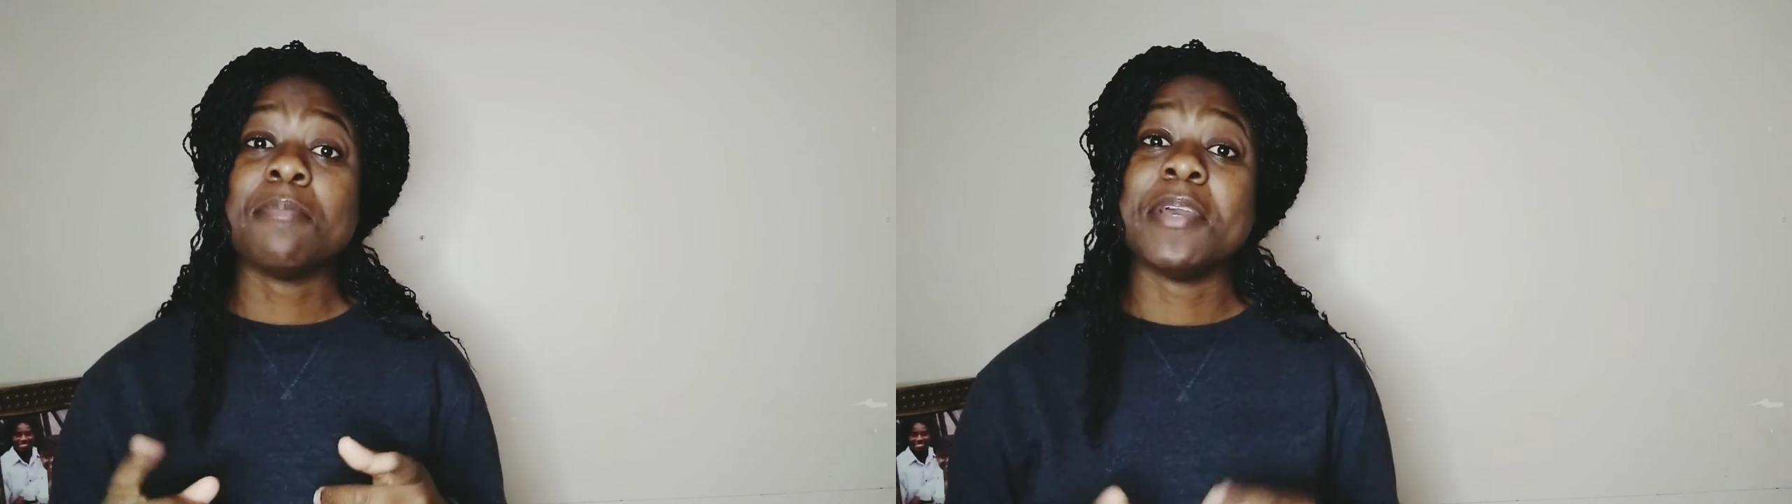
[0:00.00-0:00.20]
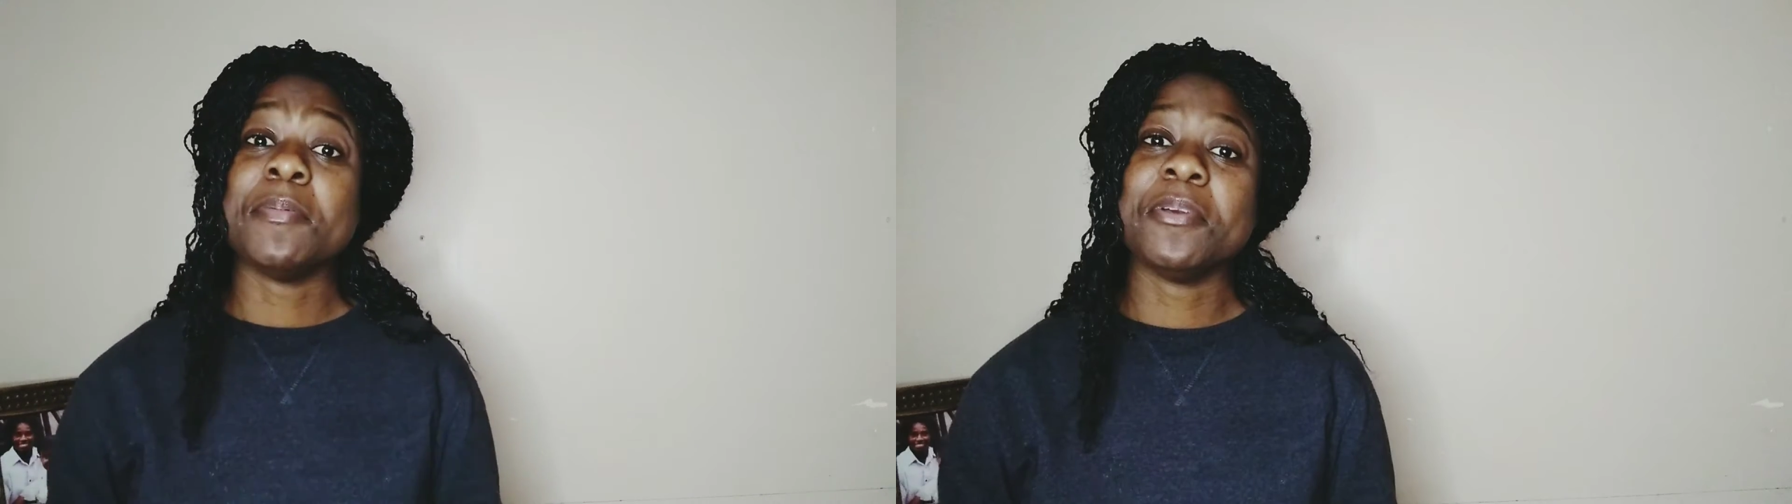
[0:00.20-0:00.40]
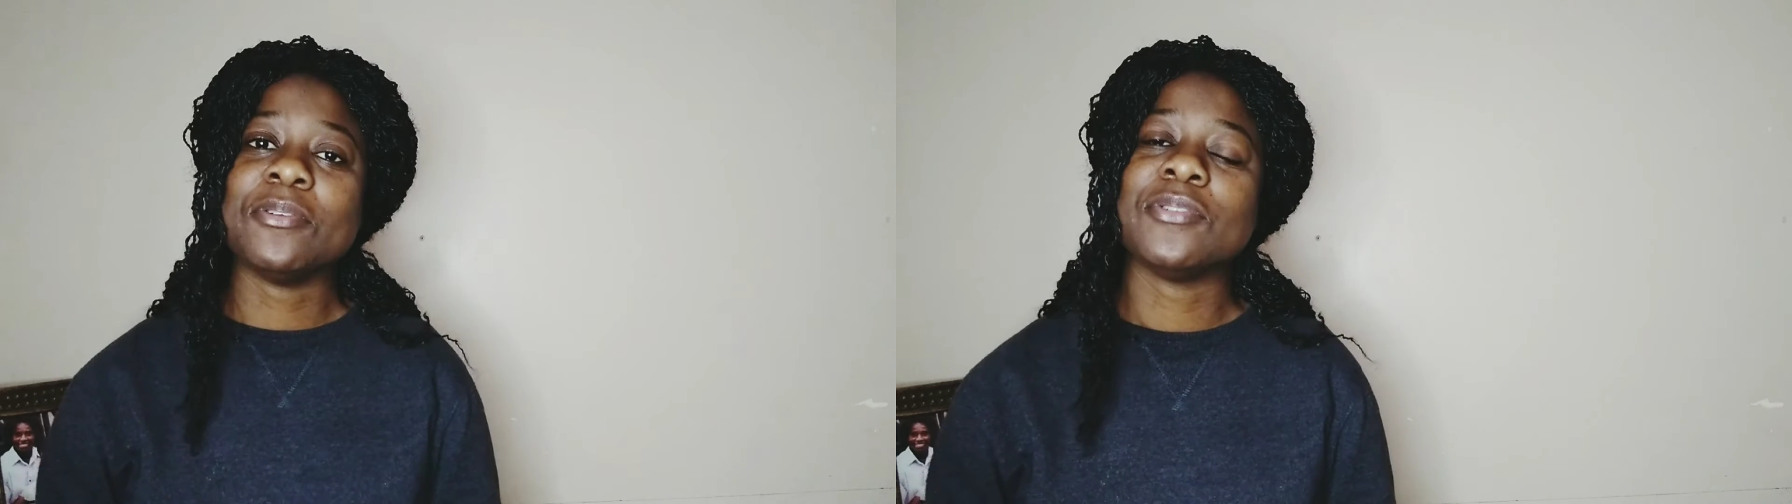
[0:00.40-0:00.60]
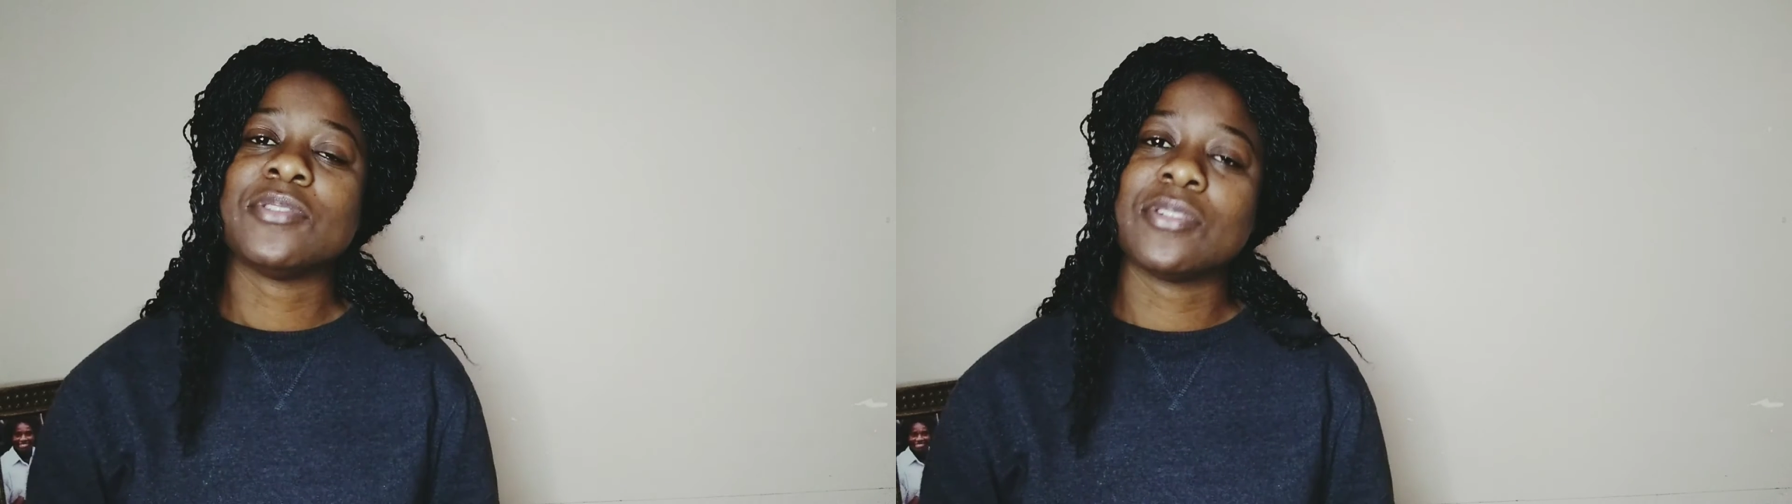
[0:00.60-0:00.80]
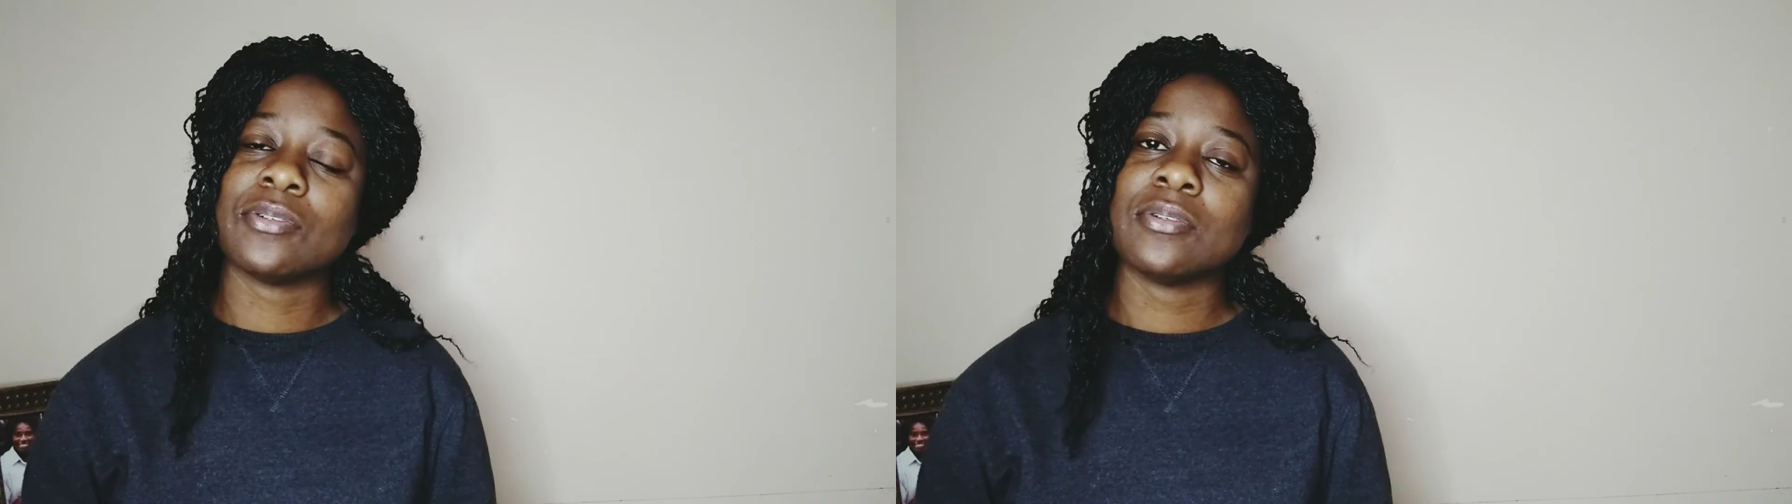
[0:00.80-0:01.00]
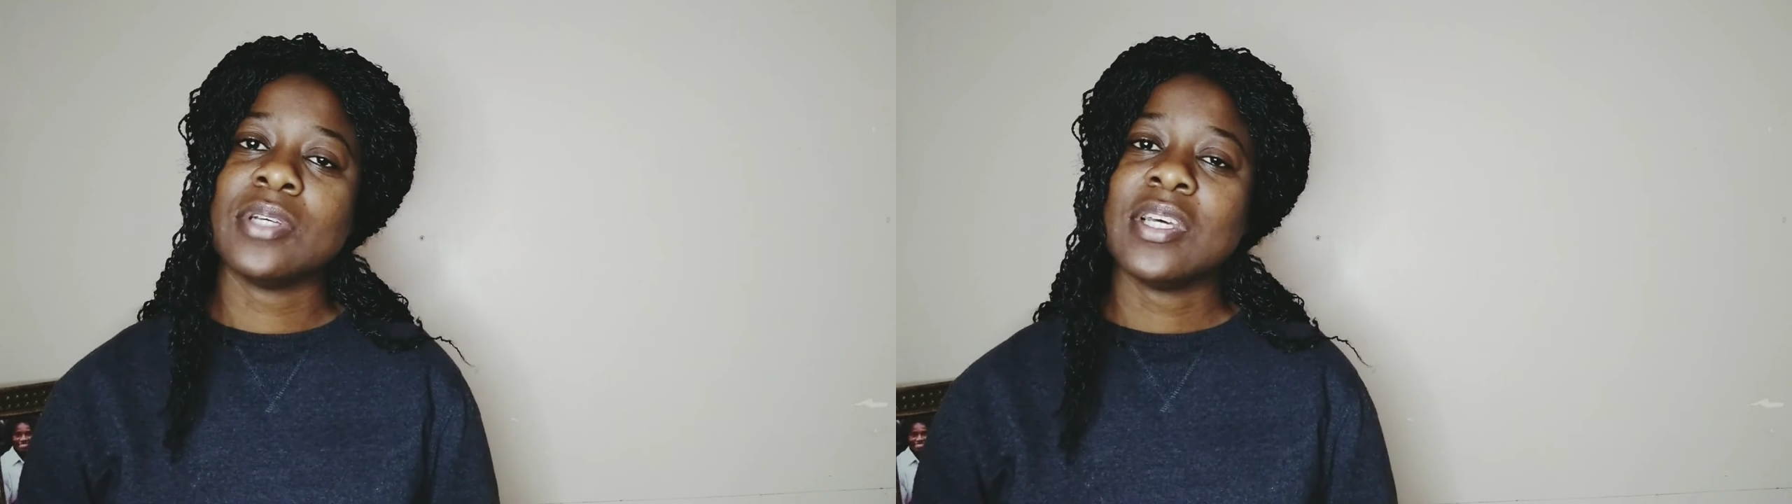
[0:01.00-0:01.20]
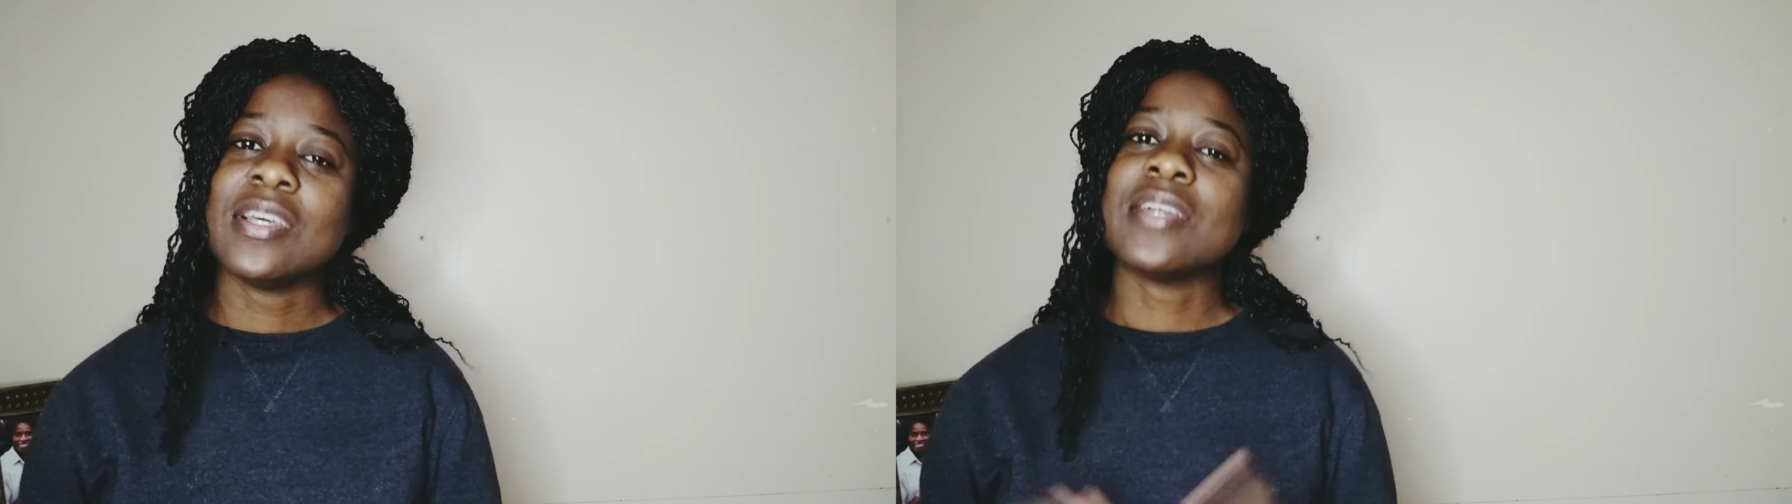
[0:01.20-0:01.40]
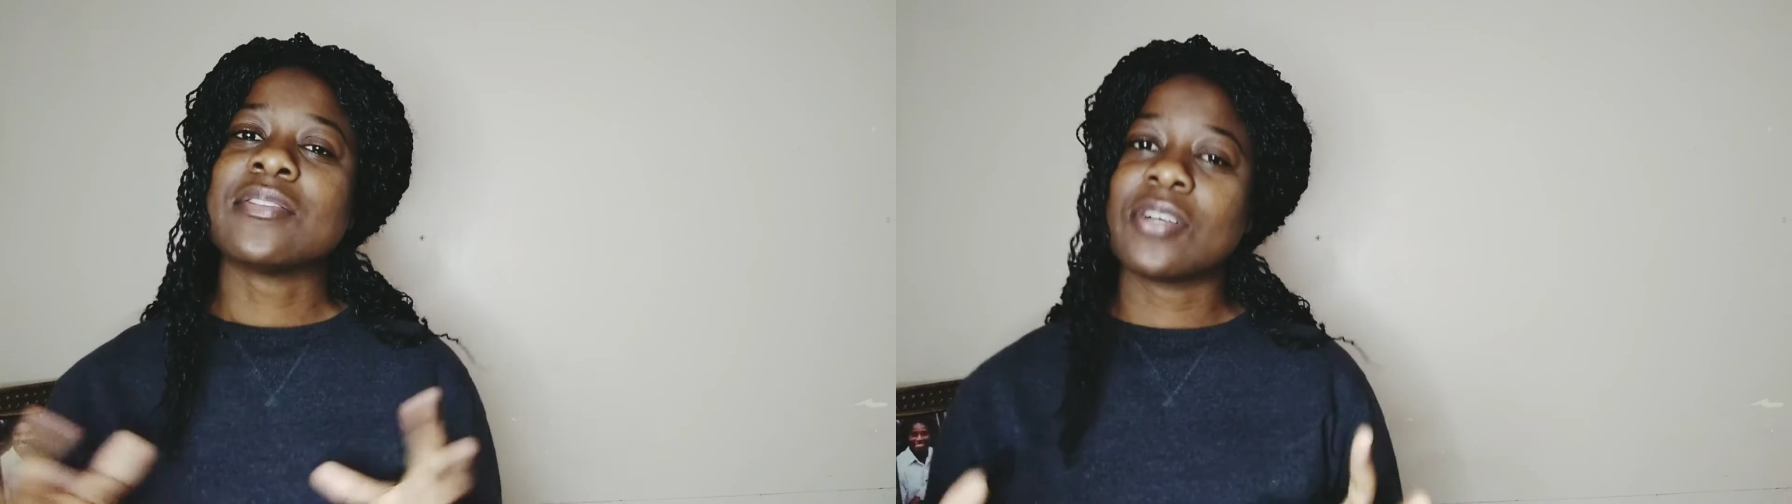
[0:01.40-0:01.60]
Maybe you do too. And